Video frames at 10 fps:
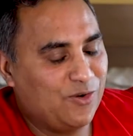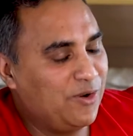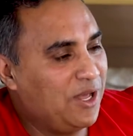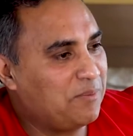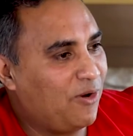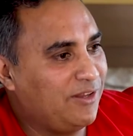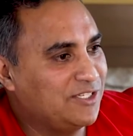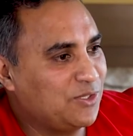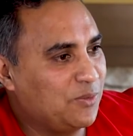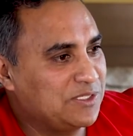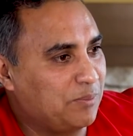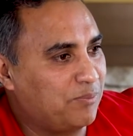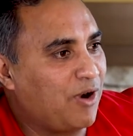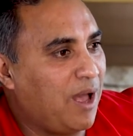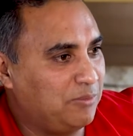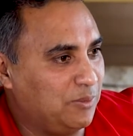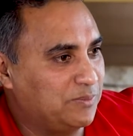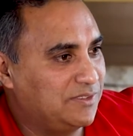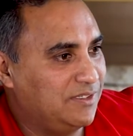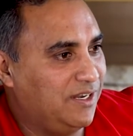Growing up, all I saw was the
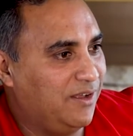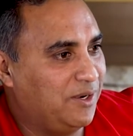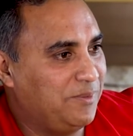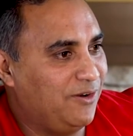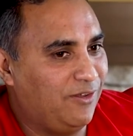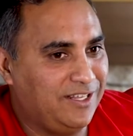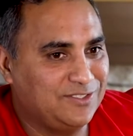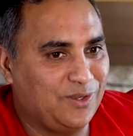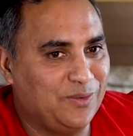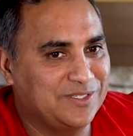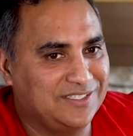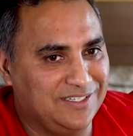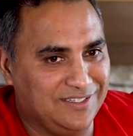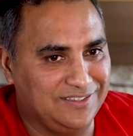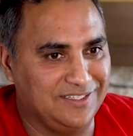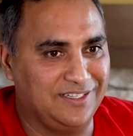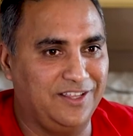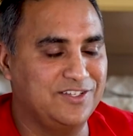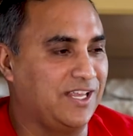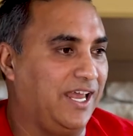problems. You know what I mean? All I saw was the
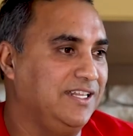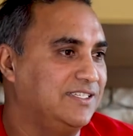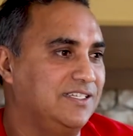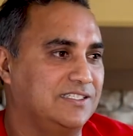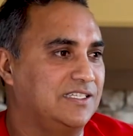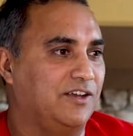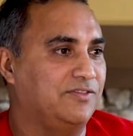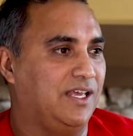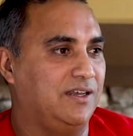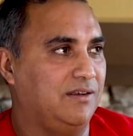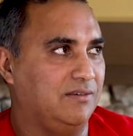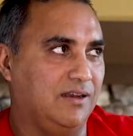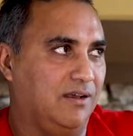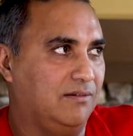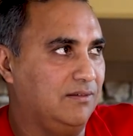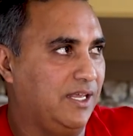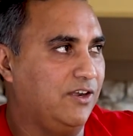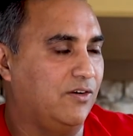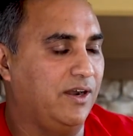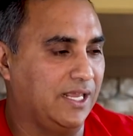other side. I didn't see the stuff that,
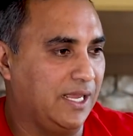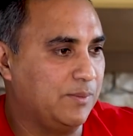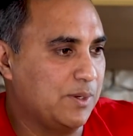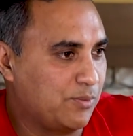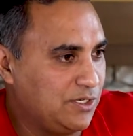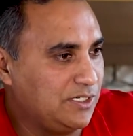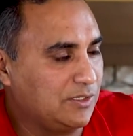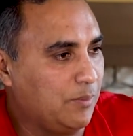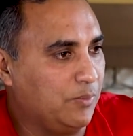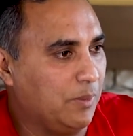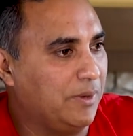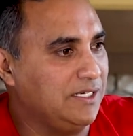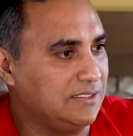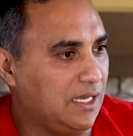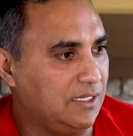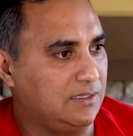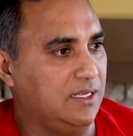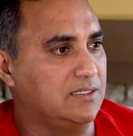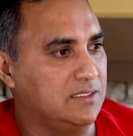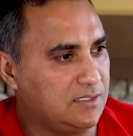later on I got him to appreciate the money side of
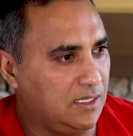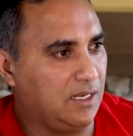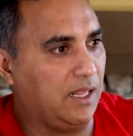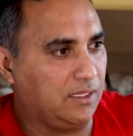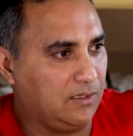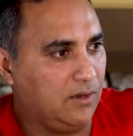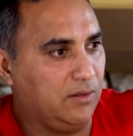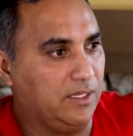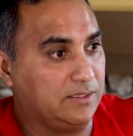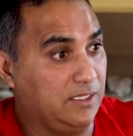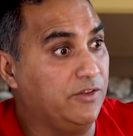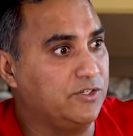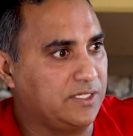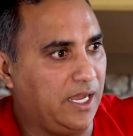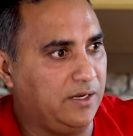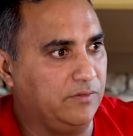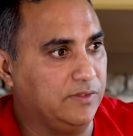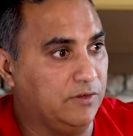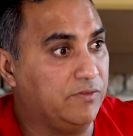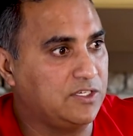things, and seeing like the other side
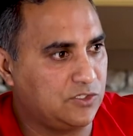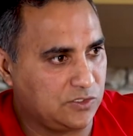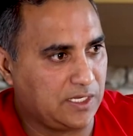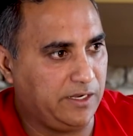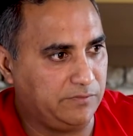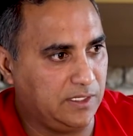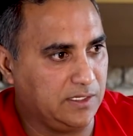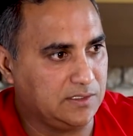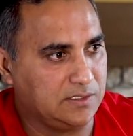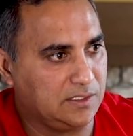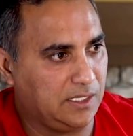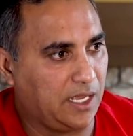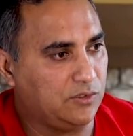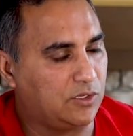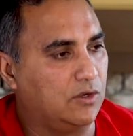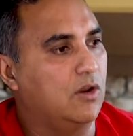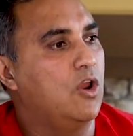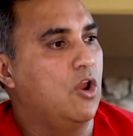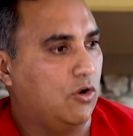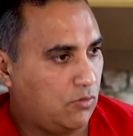and the investor side of things, and seeing how you could
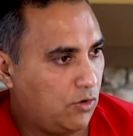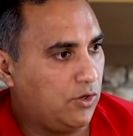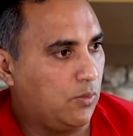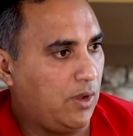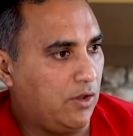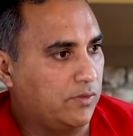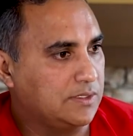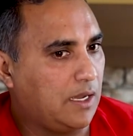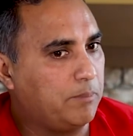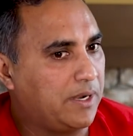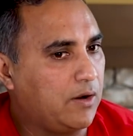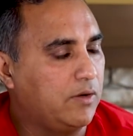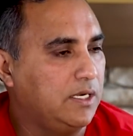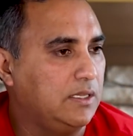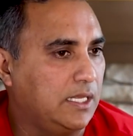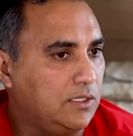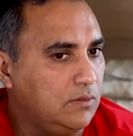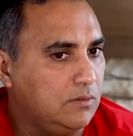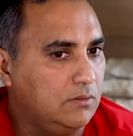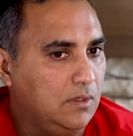grow your wealth. But I already, like
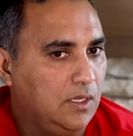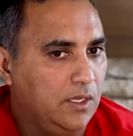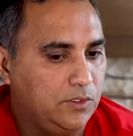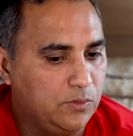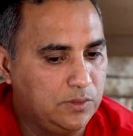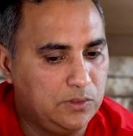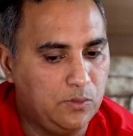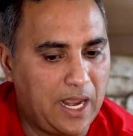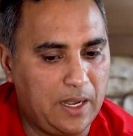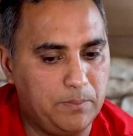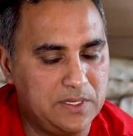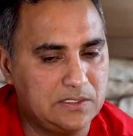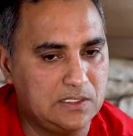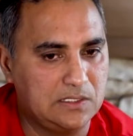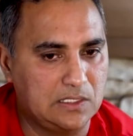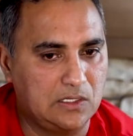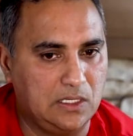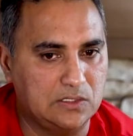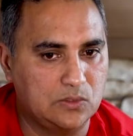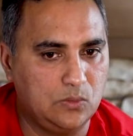you had a business
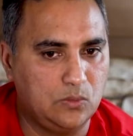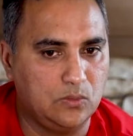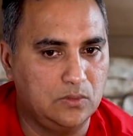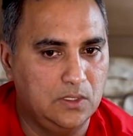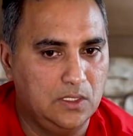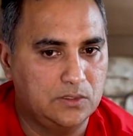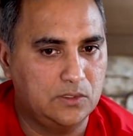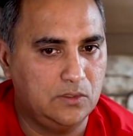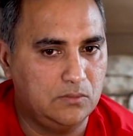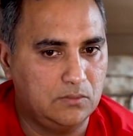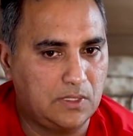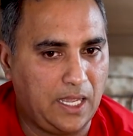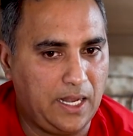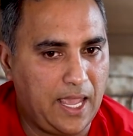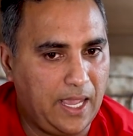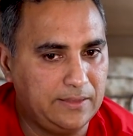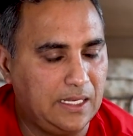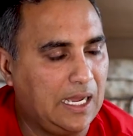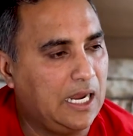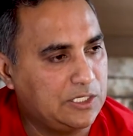in school, so you kind of had
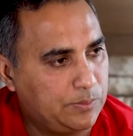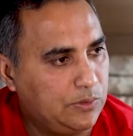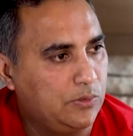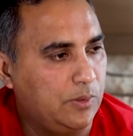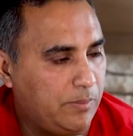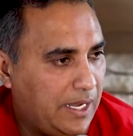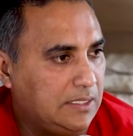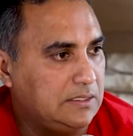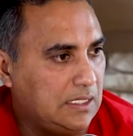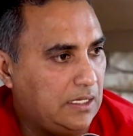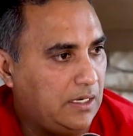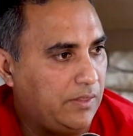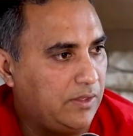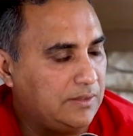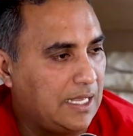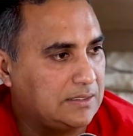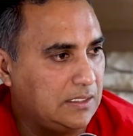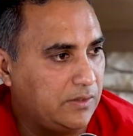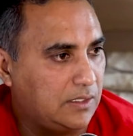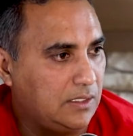that entrepreneurial mindset. And I think
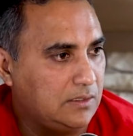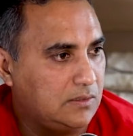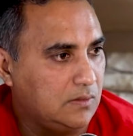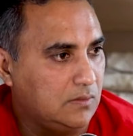that's the other key